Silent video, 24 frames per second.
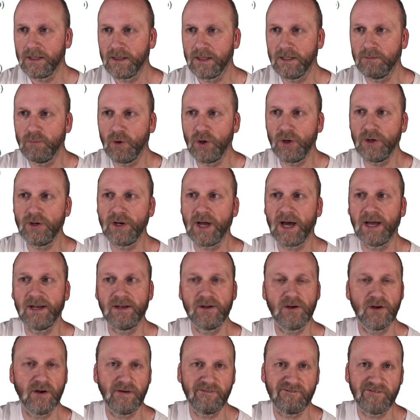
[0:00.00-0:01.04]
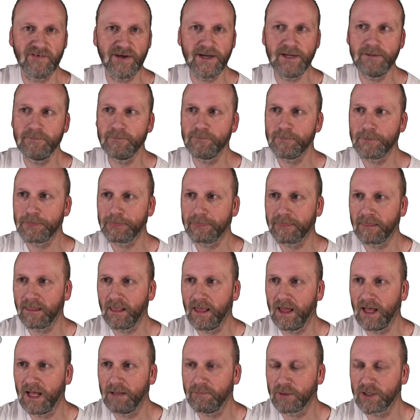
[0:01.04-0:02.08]
The moon under her feet
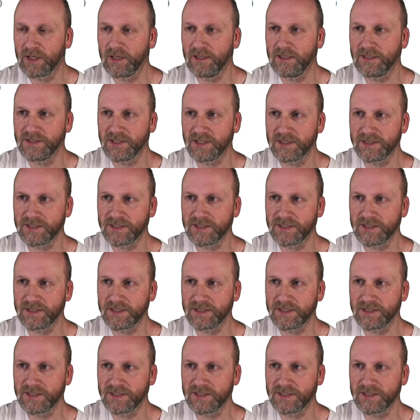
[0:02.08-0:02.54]
occurs